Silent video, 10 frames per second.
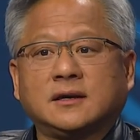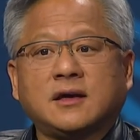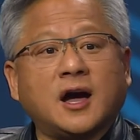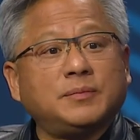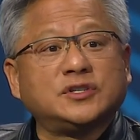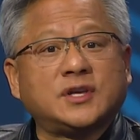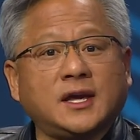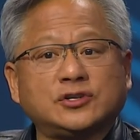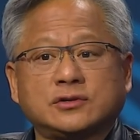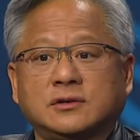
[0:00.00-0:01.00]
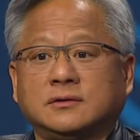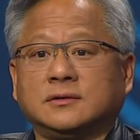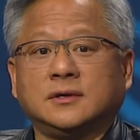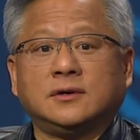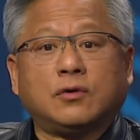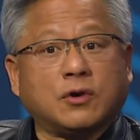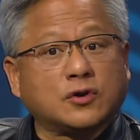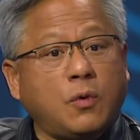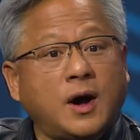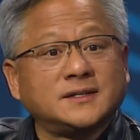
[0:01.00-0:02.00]
computational or
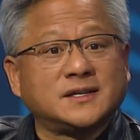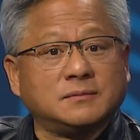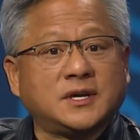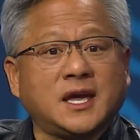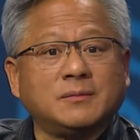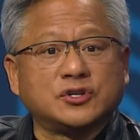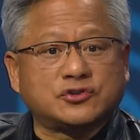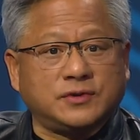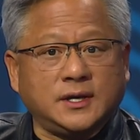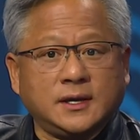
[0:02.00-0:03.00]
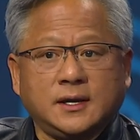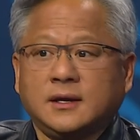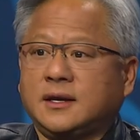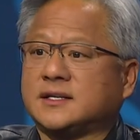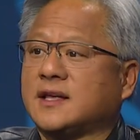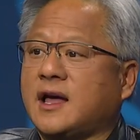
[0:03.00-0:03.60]
quantum chemistry. It is